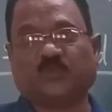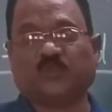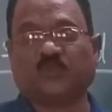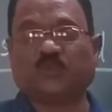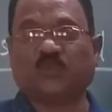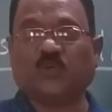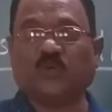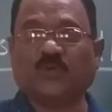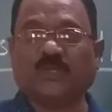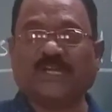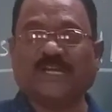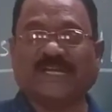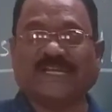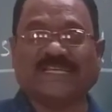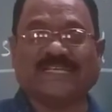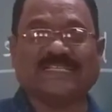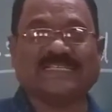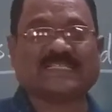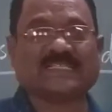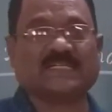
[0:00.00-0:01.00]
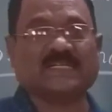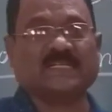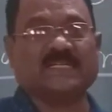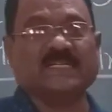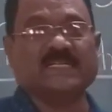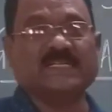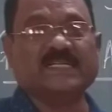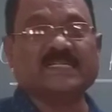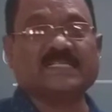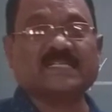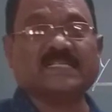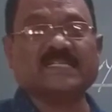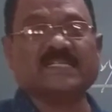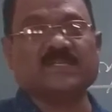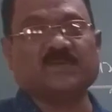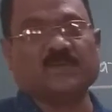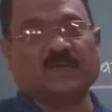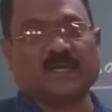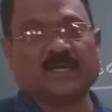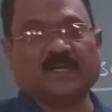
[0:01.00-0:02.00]
Though it is a little
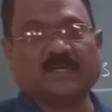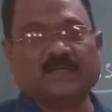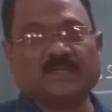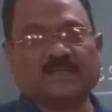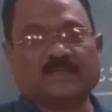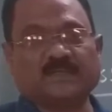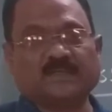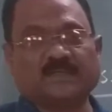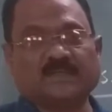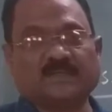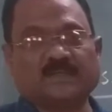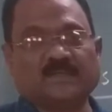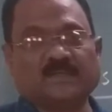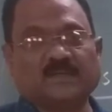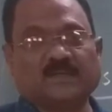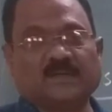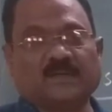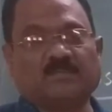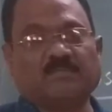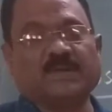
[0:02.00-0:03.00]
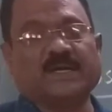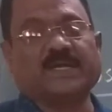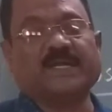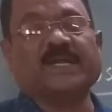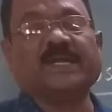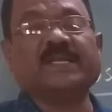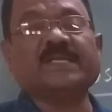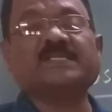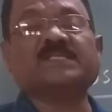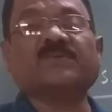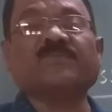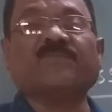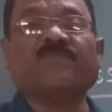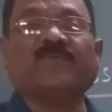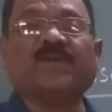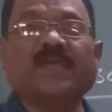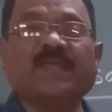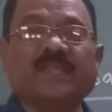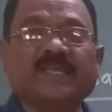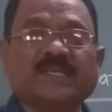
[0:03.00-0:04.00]
river, but it is a
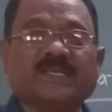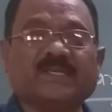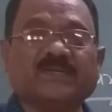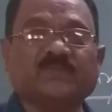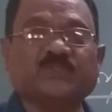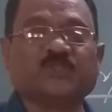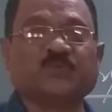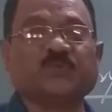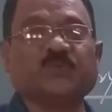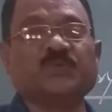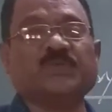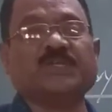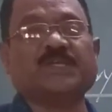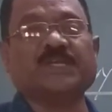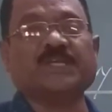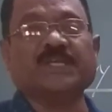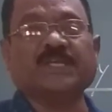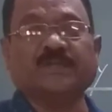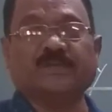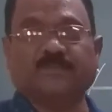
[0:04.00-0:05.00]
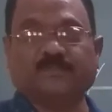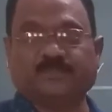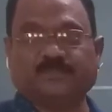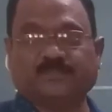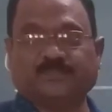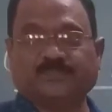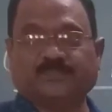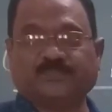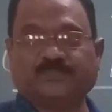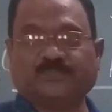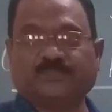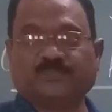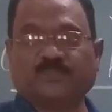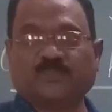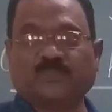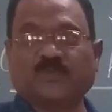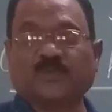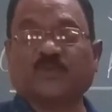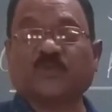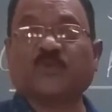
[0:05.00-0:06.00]
very useful
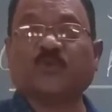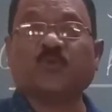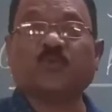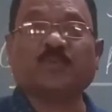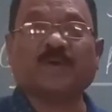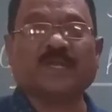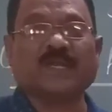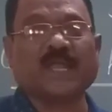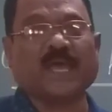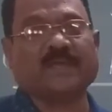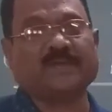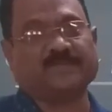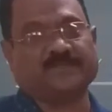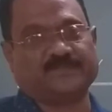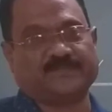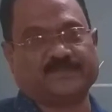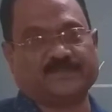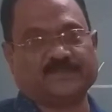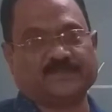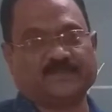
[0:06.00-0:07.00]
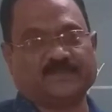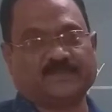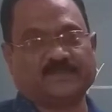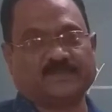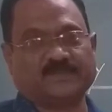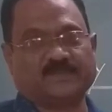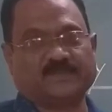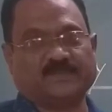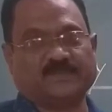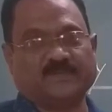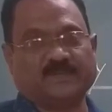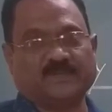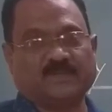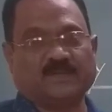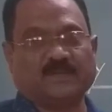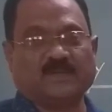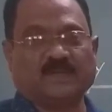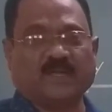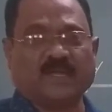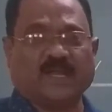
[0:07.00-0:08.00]
in human life.
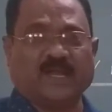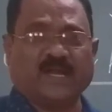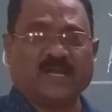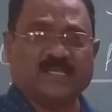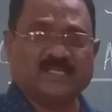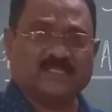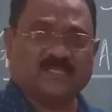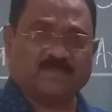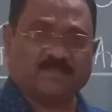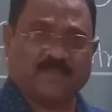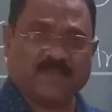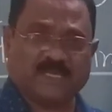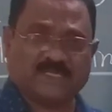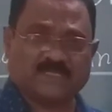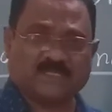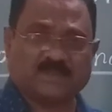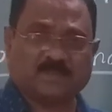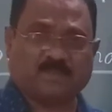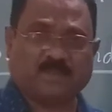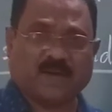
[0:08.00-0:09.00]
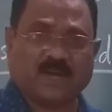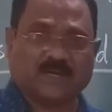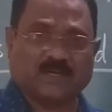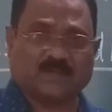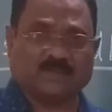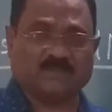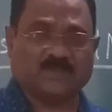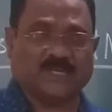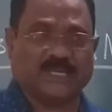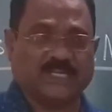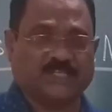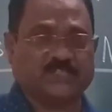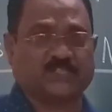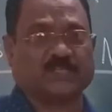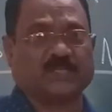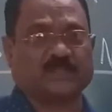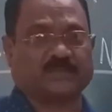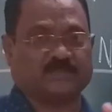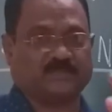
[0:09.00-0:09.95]
It is the major part of the nature.